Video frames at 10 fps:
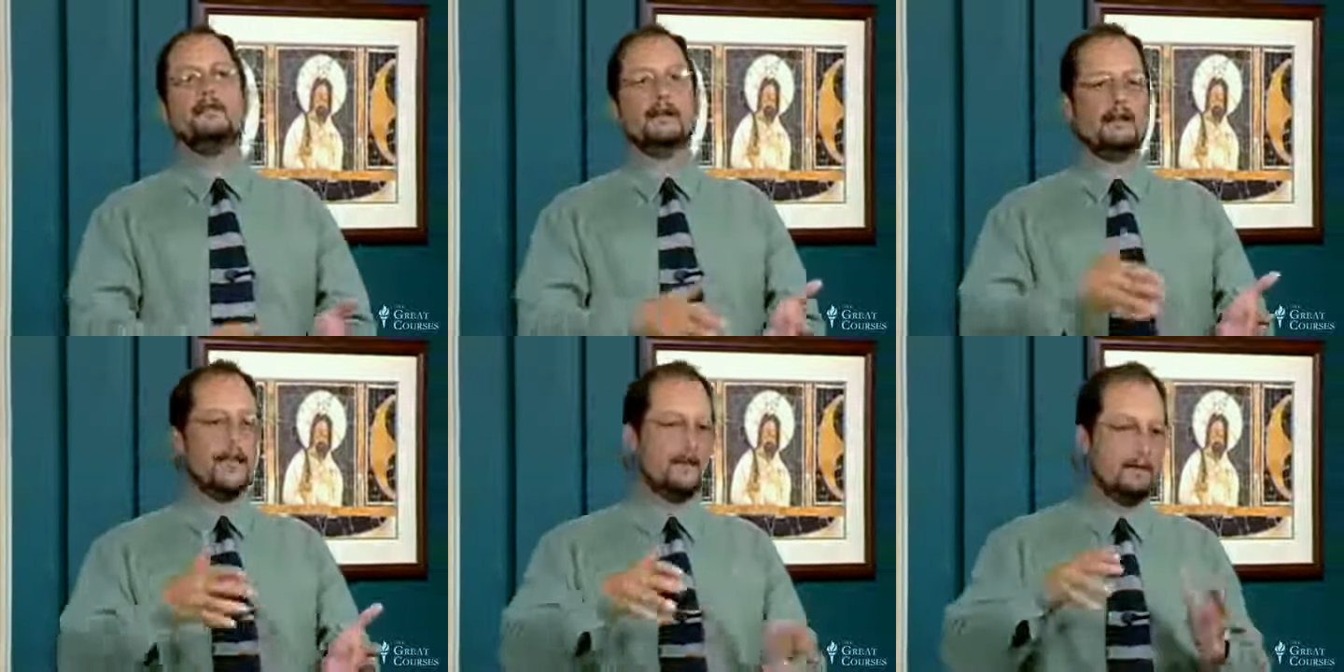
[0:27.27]

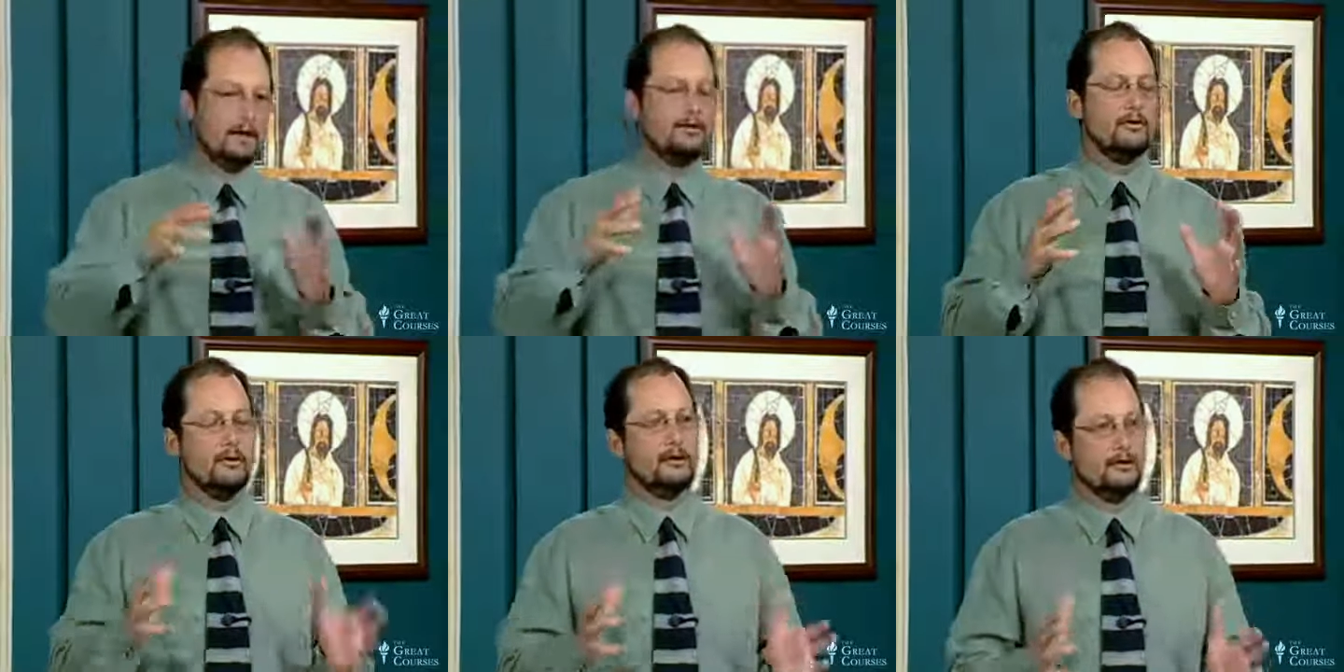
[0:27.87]
that came
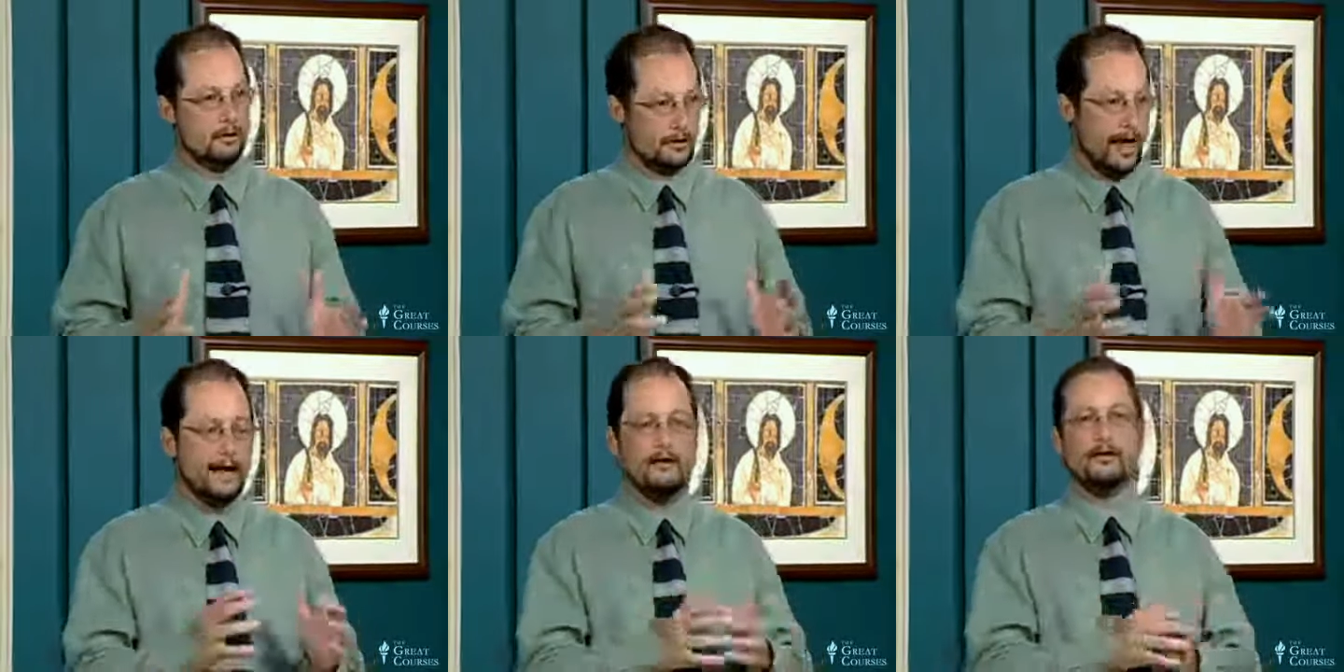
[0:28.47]
into the
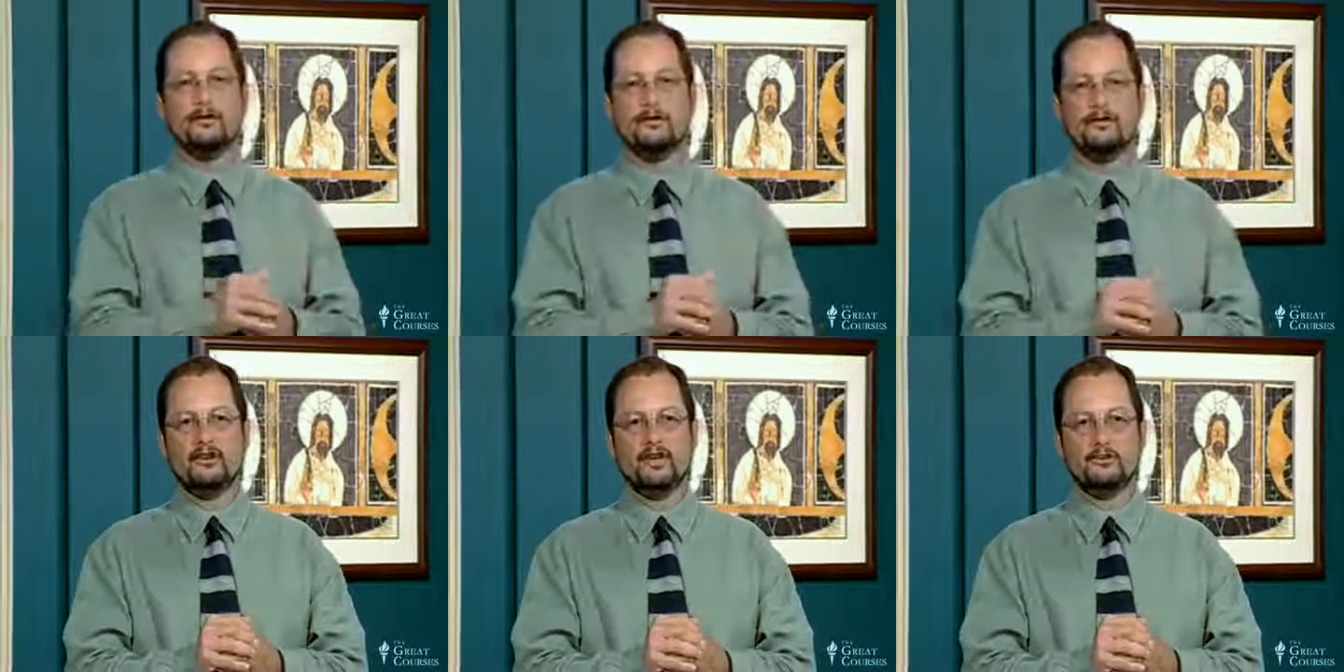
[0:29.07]
canon of the
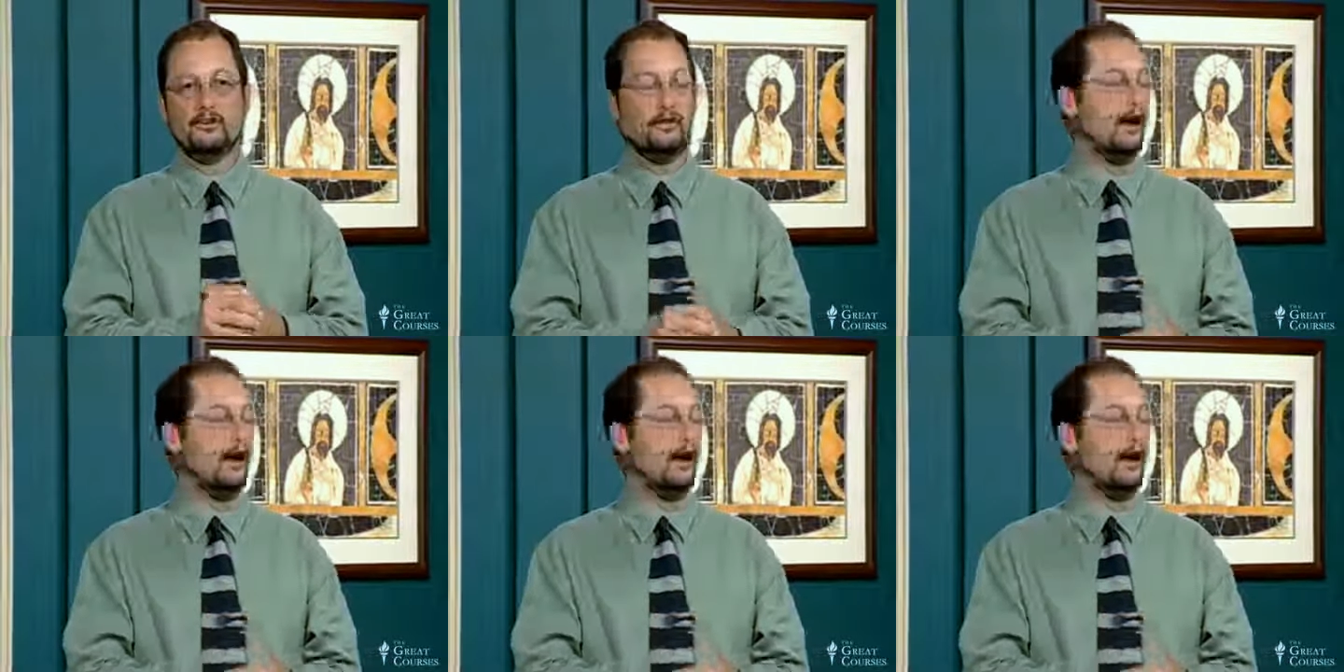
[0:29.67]
New Testament.